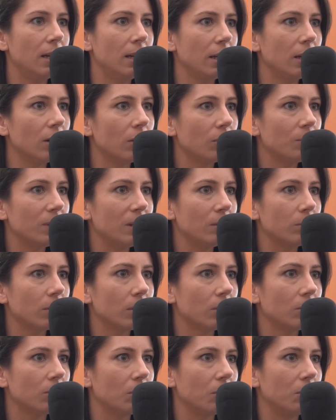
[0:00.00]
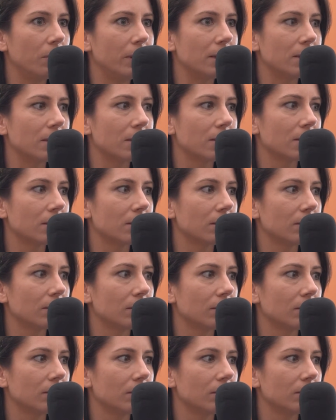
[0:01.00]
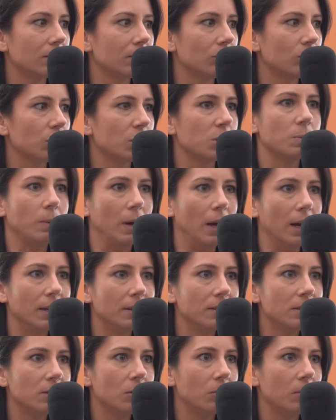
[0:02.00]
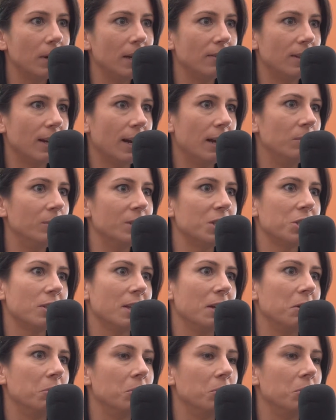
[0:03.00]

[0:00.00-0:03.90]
You know, people don't always respond the way that I wish they